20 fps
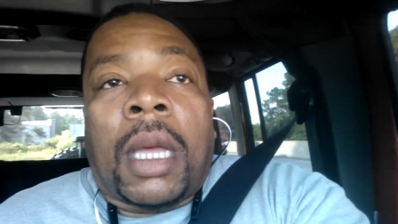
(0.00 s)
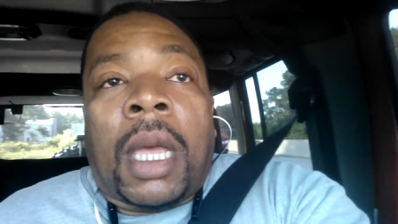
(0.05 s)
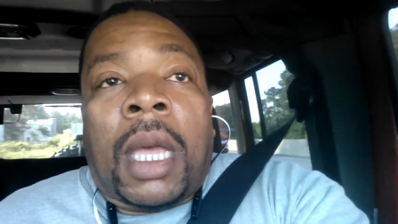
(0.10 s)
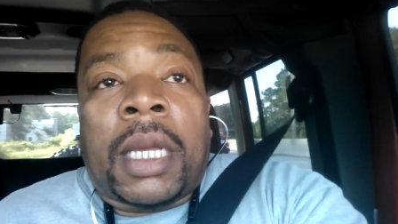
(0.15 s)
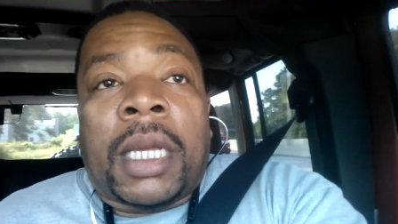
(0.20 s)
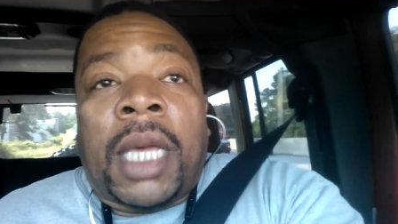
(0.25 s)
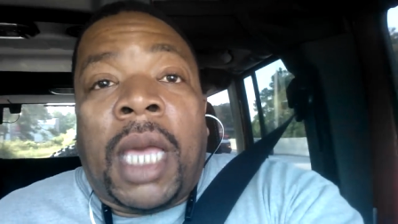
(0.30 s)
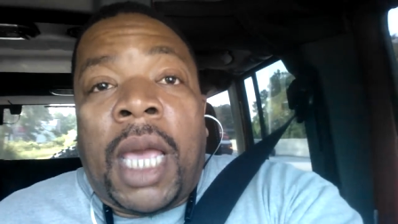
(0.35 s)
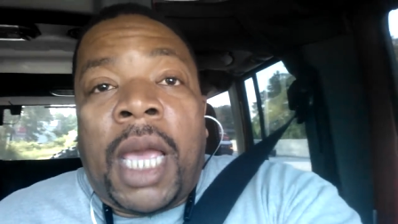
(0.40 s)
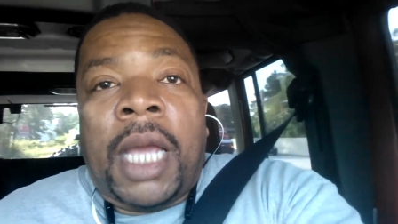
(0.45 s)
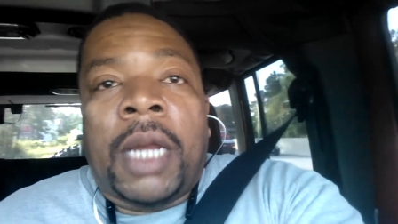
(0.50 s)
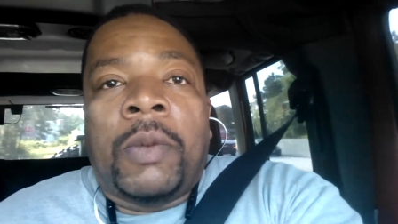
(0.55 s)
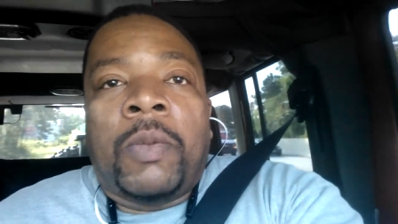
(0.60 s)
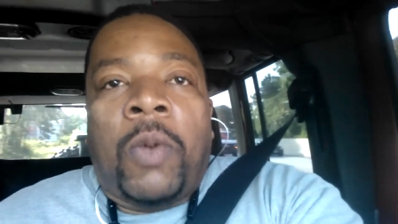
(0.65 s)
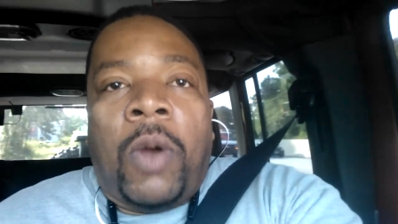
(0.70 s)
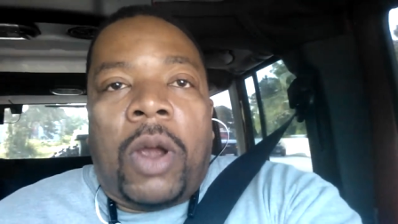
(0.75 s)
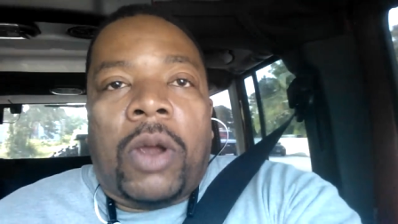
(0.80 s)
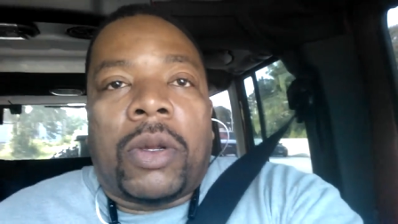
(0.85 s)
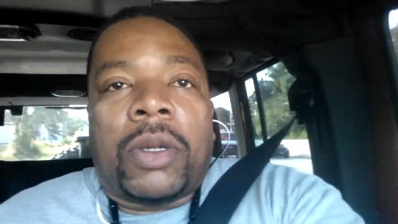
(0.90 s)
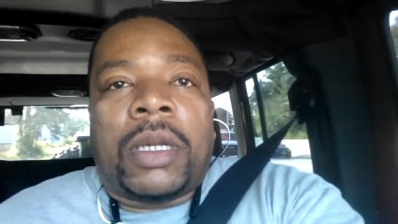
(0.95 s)
It can
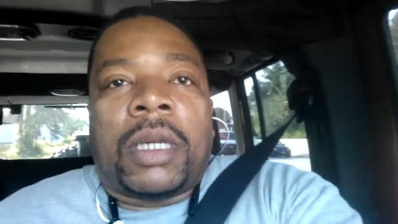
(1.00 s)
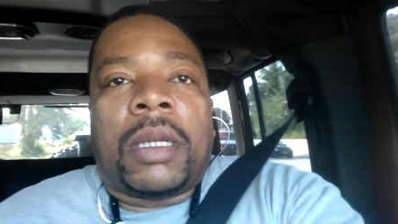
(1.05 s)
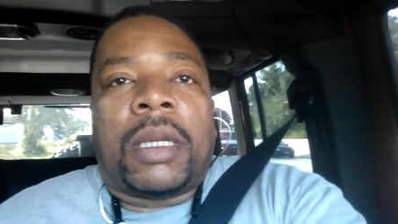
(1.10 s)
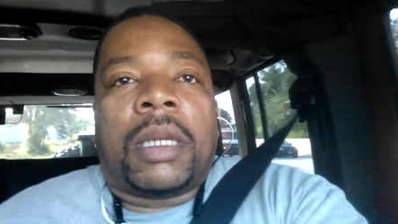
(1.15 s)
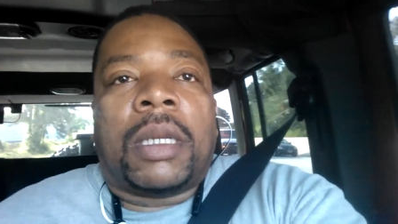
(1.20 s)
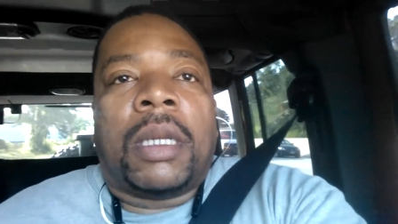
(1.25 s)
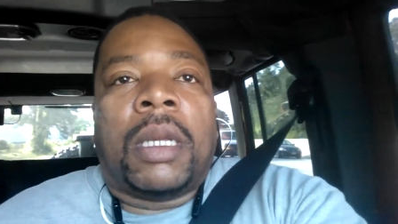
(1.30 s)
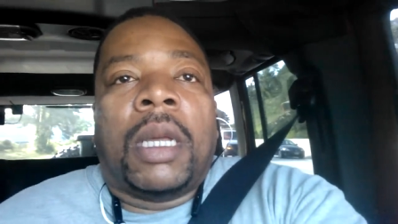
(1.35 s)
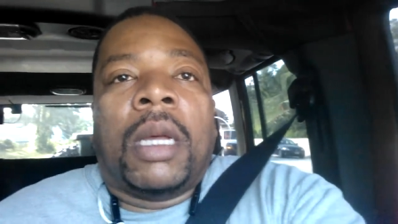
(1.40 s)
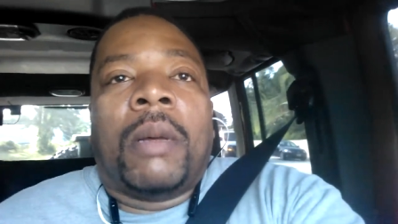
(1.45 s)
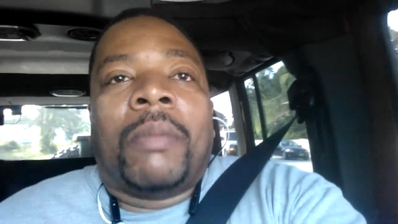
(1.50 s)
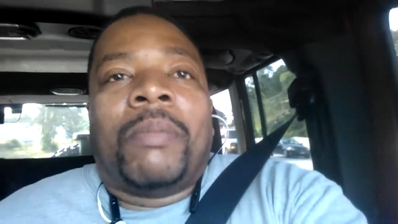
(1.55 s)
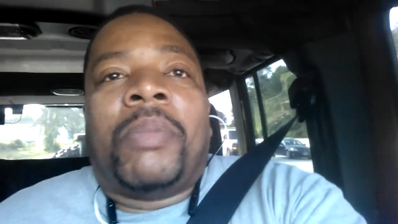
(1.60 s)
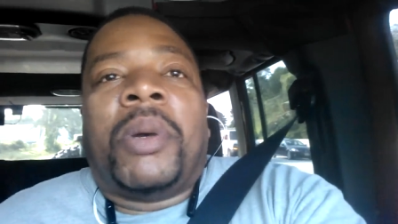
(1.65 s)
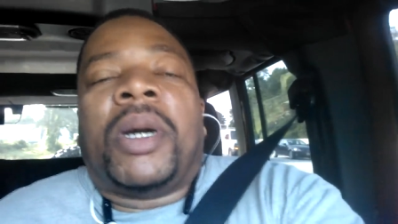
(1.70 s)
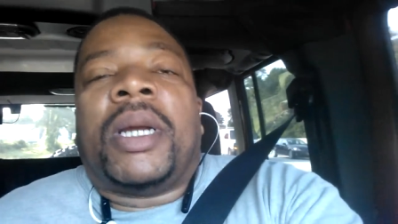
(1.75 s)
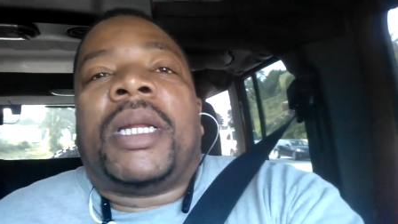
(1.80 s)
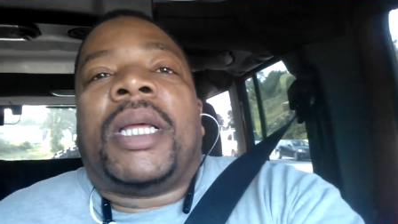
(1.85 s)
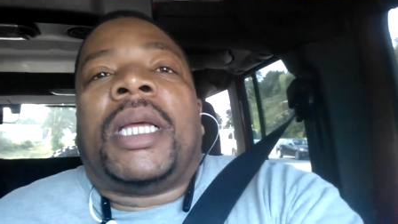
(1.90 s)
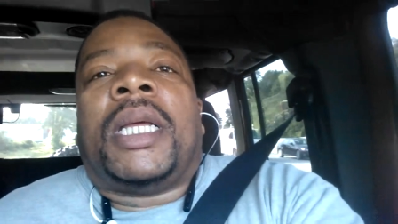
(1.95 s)
work,
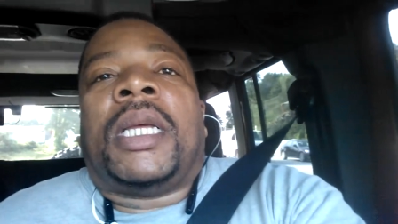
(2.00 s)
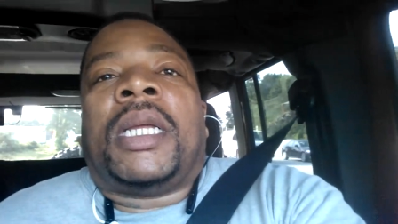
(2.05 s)
but